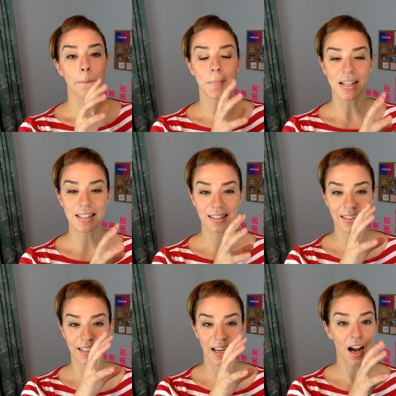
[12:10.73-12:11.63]

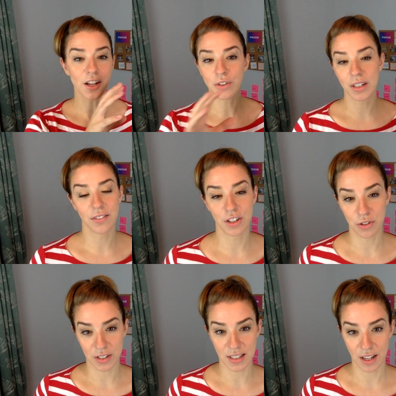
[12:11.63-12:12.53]
basically I don't even
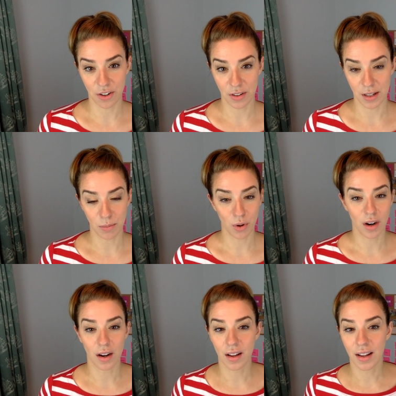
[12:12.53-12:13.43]
use a scanner
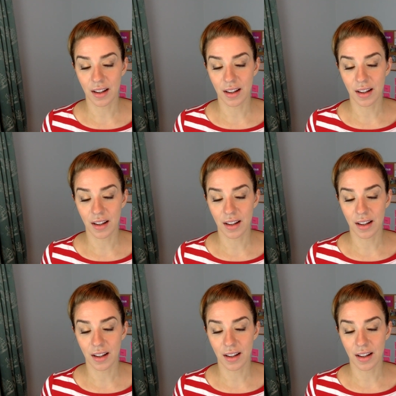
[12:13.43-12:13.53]
anymore.